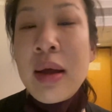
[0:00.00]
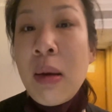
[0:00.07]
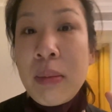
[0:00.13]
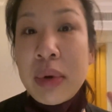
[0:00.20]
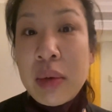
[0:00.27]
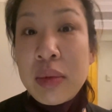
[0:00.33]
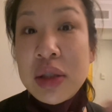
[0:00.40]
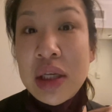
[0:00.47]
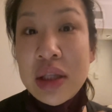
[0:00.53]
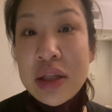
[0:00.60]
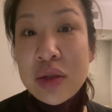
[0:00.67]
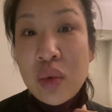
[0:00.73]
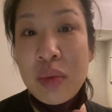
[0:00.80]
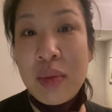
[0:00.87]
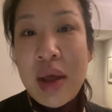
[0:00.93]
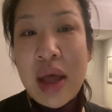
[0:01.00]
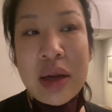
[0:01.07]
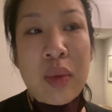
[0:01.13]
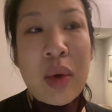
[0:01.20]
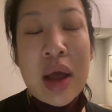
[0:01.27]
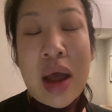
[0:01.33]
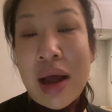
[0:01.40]
But I'm gonna take this with me
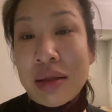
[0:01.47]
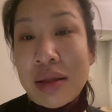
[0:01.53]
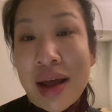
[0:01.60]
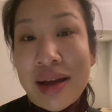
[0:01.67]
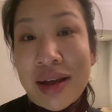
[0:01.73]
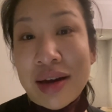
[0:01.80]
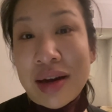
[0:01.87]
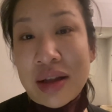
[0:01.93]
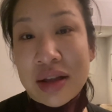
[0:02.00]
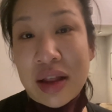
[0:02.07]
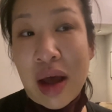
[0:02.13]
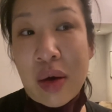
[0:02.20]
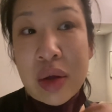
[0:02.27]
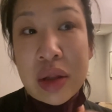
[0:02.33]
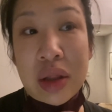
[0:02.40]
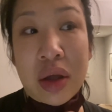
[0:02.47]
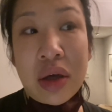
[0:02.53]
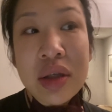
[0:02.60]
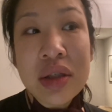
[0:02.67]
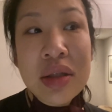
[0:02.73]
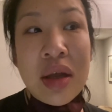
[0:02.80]
anyway. I like it, I like how it looks.